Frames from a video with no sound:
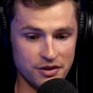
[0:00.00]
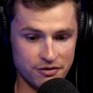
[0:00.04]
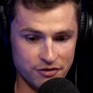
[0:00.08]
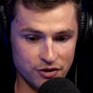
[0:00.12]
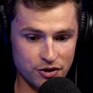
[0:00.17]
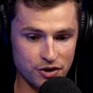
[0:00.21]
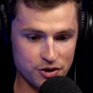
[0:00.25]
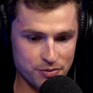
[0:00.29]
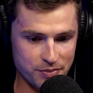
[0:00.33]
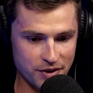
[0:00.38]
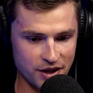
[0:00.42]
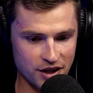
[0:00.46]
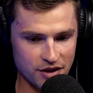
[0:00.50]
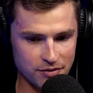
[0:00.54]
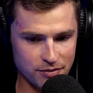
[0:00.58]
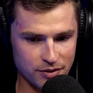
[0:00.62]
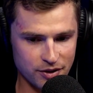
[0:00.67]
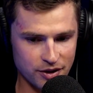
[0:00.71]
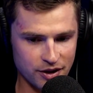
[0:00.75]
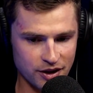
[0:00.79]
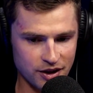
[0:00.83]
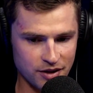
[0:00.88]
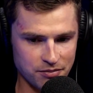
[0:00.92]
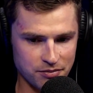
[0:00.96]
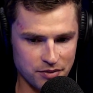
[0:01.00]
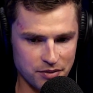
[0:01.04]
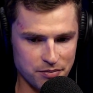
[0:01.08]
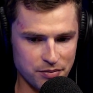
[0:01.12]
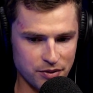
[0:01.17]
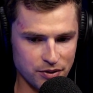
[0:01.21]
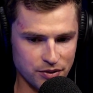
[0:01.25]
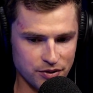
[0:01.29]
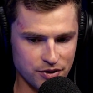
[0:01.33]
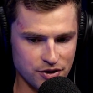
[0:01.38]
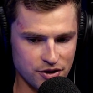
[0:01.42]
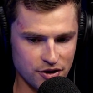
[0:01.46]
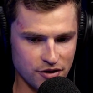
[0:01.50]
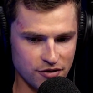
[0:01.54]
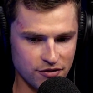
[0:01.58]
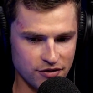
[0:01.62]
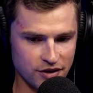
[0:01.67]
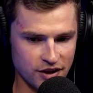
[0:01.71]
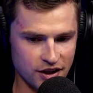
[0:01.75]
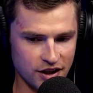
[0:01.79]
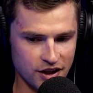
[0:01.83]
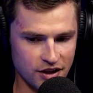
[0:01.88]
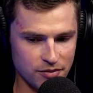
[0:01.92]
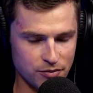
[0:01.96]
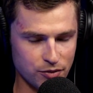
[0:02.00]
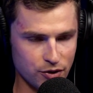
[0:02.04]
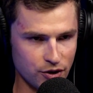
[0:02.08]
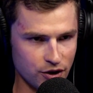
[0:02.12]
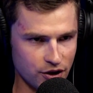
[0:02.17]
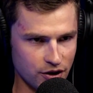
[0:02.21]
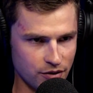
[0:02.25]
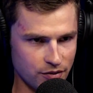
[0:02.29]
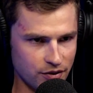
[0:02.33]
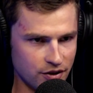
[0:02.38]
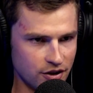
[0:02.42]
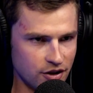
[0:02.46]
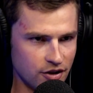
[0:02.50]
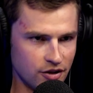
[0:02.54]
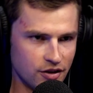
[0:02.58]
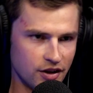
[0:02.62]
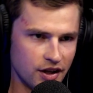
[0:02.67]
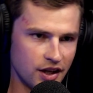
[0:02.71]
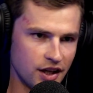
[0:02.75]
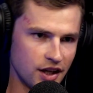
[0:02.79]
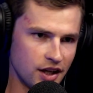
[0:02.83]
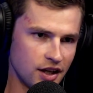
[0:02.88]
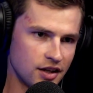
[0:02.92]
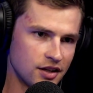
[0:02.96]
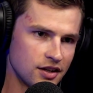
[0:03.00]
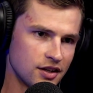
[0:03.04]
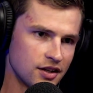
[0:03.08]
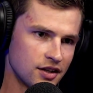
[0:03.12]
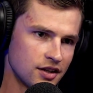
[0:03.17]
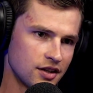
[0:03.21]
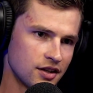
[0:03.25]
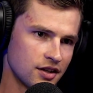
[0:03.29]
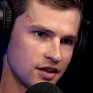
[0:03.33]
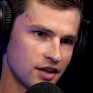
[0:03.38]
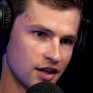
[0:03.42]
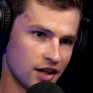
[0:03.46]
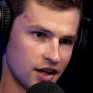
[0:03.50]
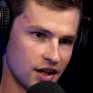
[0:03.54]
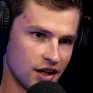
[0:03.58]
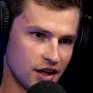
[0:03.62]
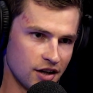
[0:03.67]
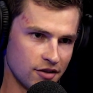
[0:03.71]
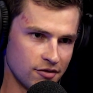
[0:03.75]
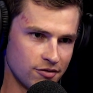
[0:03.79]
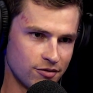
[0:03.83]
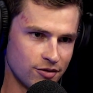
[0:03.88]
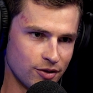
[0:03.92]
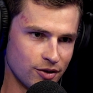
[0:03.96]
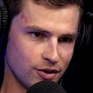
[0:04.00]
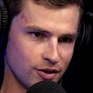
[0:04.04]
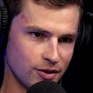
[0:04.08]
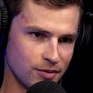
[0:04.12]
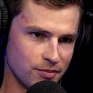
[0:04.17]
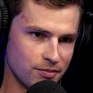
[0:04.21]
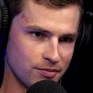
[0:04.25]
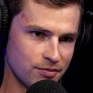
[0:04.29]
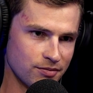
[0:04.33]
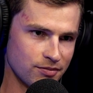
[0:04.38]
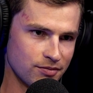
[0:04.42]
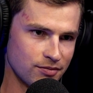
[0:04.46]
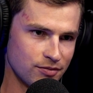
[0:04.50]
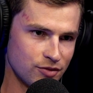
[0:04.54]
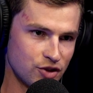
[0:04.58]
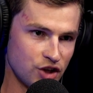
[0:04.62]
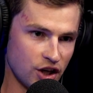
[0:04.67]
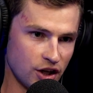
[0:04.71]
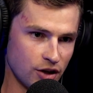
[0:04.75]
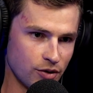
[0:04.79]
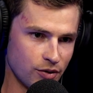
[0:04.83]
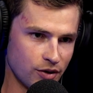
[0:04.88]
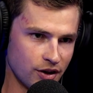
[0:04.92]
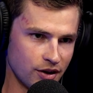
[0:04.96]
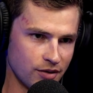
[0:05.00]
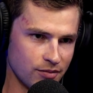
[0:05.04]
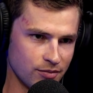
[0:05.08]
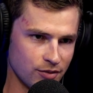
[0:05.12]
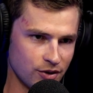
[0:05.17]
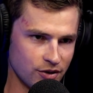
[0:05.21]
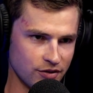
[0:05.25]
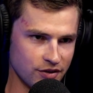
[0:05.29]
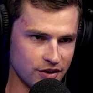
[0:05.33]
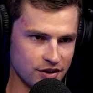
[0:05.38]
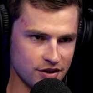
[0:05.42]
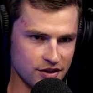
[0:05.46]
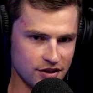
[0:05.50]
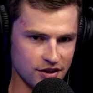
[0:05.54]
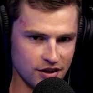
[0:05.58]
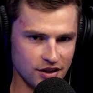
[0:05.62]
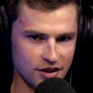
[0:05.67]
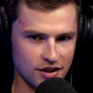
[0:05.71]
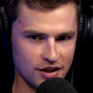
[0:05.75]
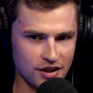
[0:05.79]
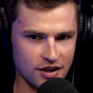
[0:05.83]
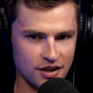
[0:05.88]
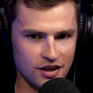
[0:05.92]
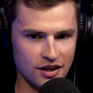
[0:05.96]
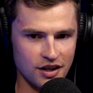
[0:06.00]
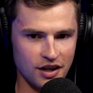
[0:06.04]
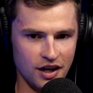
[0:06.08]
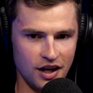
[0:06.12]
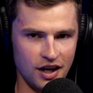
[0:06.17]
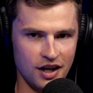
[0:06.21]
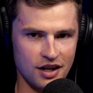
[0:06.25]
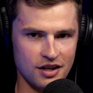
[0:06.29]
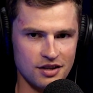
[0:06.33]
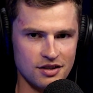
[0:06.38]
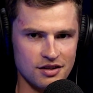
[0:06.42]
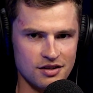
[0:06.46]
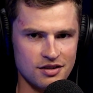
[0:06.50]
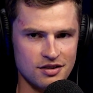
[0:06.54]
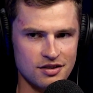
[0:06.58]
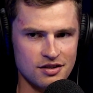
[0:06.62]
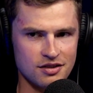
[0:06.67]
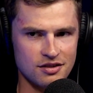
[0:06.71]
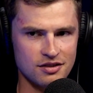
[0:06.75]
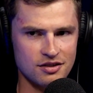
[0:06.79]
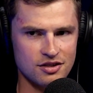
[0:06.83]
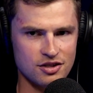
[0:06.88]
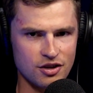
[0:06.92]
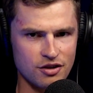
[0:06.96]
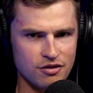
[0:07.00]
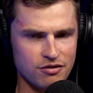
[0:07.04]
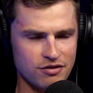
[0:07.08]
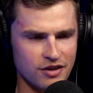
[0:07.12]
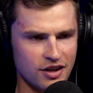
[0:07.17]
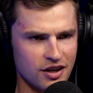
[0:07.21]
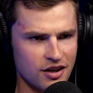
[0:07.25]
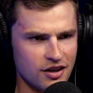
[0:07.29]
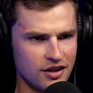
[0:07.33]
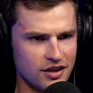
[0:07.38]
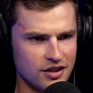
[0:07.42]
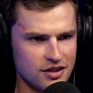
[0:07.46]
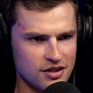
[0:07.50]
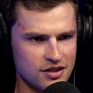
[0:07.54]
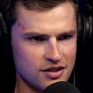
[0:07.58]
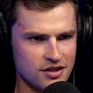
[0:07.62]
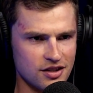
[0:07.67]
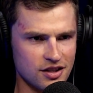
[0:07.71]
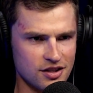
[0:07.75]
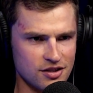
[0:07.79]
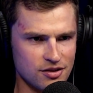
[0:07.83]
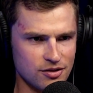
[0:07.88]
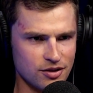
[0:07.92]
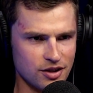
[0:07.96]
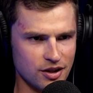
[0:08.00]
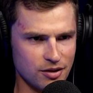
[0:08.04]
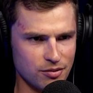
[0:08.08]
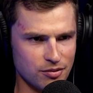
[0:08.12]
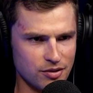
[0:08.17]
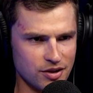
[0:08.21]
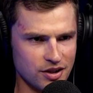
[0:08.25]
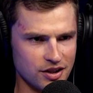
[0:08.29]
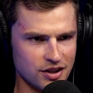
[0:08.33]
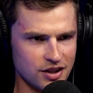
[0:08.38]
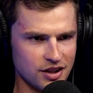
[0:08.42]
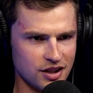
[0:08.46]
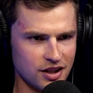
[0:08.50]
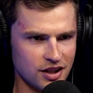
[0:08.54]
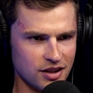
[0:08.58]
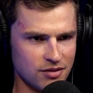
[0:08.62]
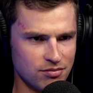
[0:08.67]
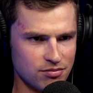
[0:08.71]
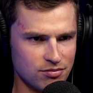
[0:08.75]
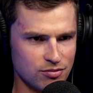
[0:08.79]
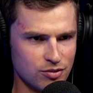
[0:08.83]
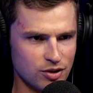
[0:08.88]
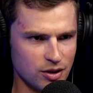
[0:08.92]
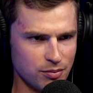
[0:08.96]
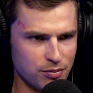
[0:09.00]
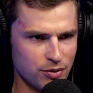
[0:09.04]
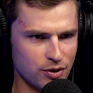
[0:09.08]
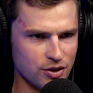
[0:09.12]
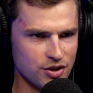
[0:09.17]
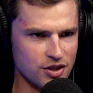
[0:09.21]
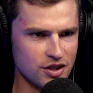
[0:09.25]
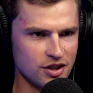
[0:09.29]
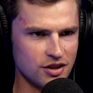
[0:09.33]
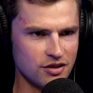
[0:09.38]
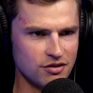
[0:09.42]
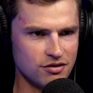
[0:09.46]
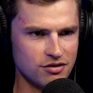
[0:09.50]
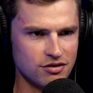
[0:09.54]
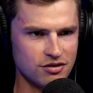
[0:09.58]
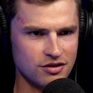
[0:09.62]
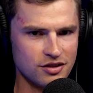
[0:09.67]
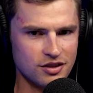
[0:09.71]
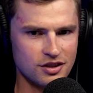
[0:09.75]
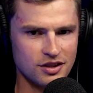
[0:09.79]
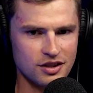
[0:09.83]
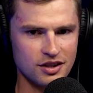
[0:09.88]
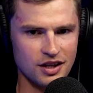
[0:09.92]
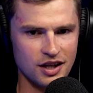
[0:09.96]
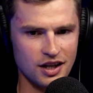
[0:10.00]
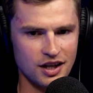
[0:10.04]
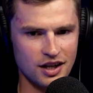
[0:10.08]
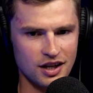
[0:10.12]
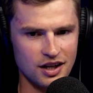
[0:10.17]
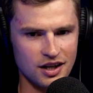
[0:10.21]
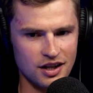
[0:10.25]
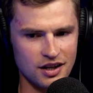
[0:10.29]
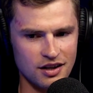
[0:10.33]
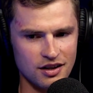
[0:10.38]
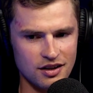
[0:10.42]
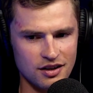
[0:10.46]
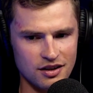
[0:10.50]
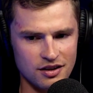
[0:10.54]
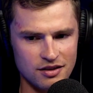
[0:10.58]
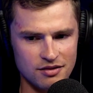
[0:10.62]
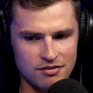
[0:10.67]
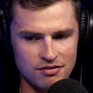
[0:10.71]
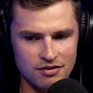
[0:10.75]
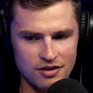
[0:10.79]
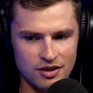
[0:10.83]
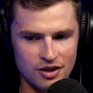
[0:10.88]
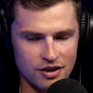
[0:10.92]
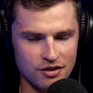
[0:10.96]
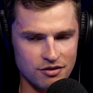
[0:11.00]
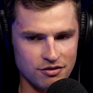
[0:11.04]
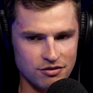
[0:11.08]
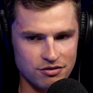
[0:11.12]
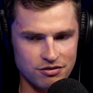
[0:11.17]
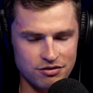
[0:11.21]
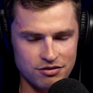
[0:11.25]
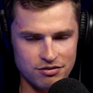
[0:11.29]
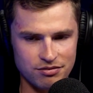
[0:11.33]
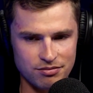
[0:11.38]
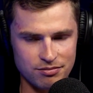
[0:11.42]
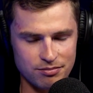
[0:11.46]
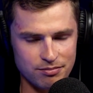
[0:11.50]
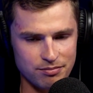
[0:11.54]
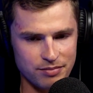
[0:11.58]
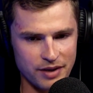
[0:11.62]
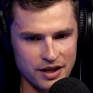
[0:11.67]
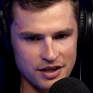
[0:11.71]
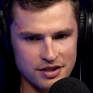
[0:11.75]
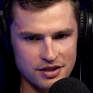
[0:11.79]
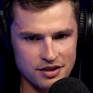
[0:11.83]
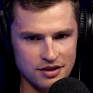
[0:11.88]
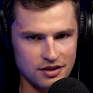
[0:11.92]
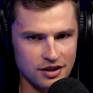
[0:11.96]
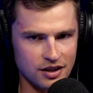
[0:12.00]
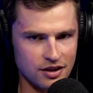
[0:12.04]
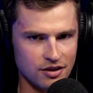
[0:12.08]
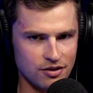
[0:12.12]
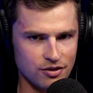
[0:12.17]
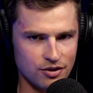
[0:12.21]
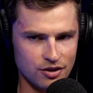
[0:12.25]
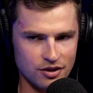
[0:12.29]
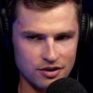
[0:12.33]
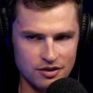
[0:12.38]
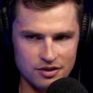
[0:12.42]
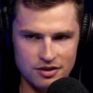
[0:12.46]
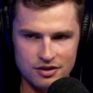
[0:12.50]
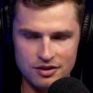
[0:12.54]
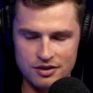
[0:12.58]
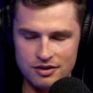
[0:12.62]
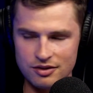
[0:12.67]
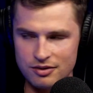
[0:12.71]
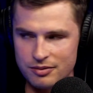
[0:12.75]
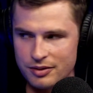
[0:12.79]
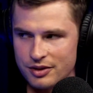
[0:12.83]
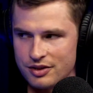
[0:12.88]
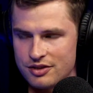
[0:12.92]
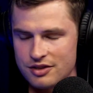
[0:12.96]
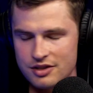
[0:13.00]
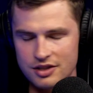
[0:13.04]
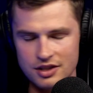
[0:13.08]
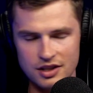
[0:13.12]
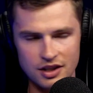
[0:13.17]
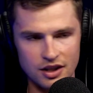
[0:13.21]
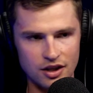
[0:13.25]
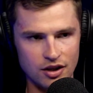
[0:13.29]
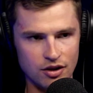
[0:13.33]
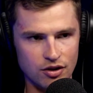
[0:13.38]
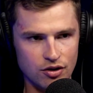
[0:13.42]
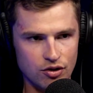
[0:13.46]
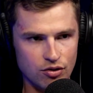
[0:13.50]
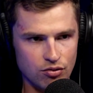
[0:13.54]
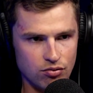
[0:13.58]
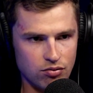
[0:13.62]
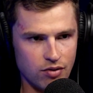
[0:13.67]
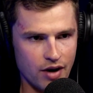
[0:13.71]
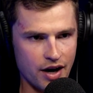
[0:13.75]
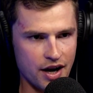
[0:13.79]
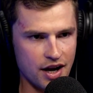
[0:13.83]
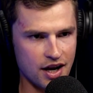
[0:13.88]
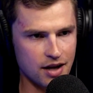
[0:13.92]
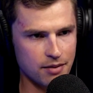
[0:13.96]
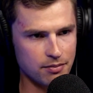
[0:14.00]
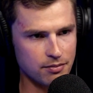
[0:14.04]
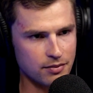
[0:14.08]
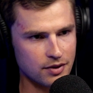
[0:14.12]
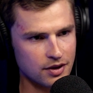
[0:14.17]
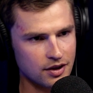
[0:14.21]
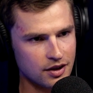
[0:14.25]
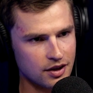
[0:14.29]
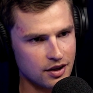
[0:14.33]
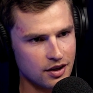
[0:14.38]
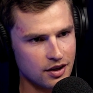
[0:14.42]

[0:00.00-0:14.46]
first part of my build so far, I'm working with UAE for January, obviously, and so far it's looking really, really positive. I've basically got almost to the gram